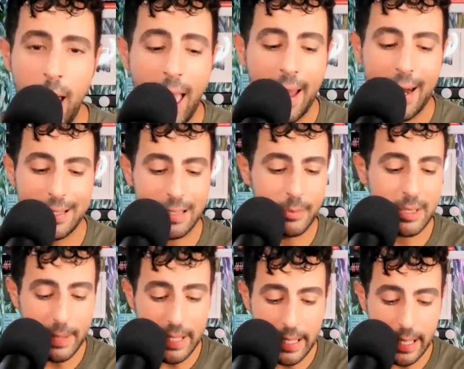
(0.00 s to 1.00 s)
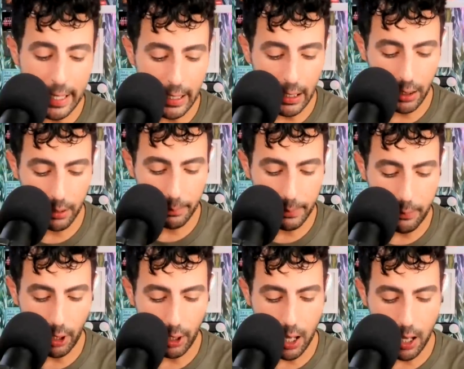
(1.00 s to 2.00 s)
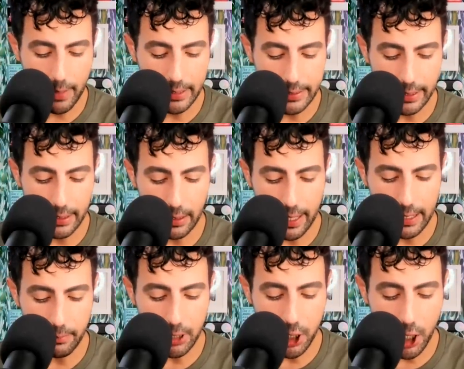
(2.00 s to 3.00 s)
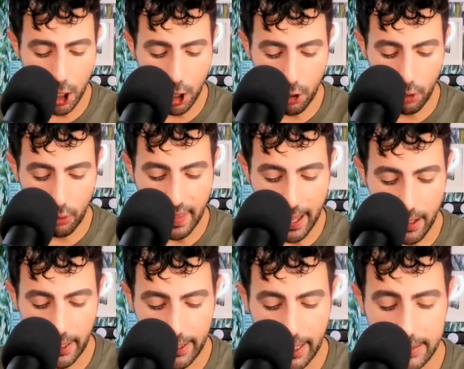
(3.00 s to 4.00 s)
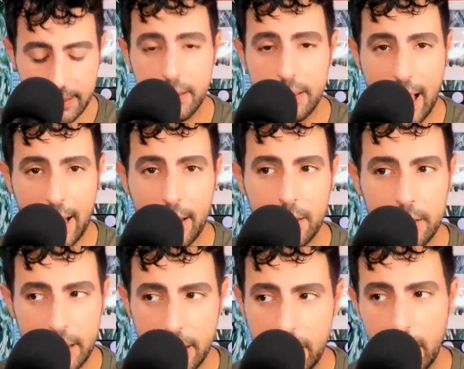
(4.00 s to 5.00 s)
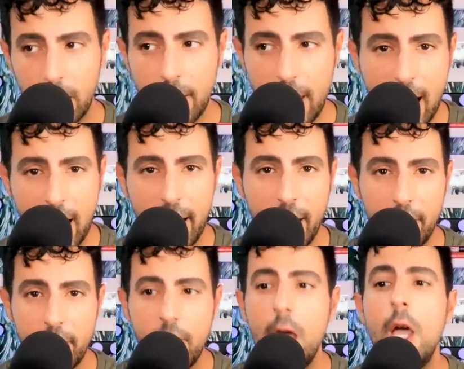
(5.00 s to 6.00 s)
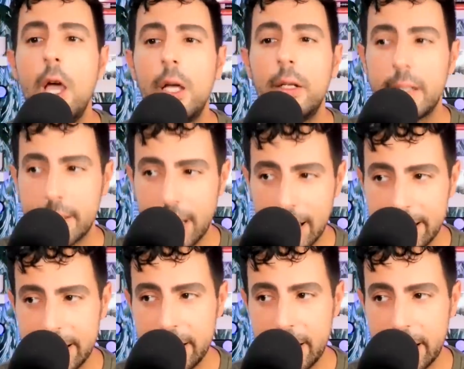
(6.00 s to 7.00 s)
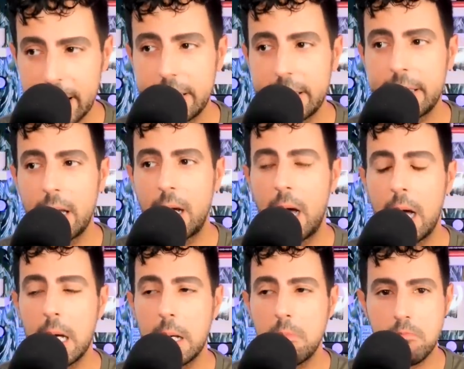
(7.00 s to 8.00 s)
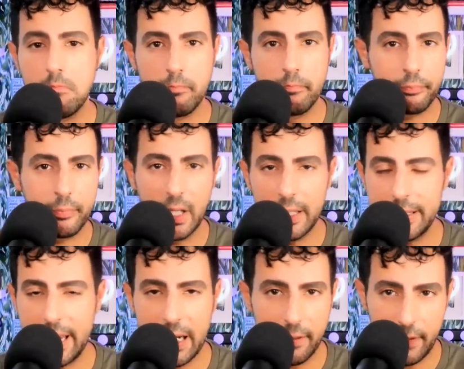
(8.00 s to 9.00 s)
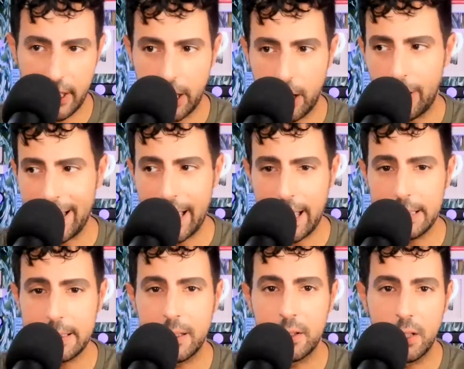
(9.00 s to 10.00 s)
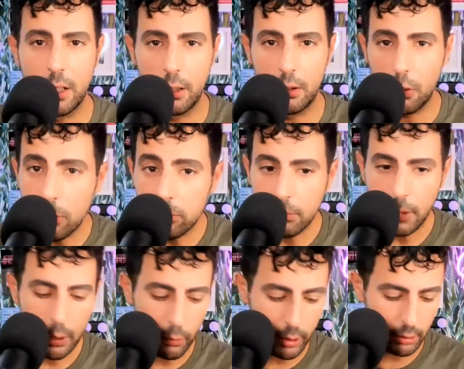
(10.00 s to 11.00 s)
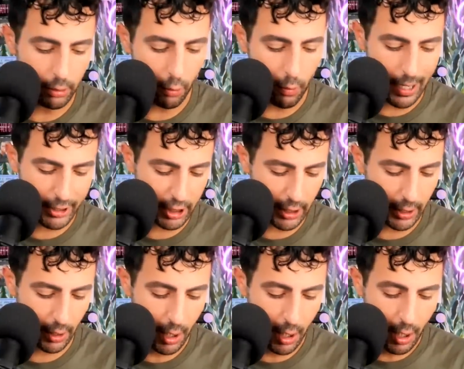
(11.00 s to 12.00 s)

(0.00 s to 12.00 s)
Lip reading: And as I'm speaking, people are commenting and letting me know that I guess Zack did a live discussing this Dana video, I guess. So I will go watch it.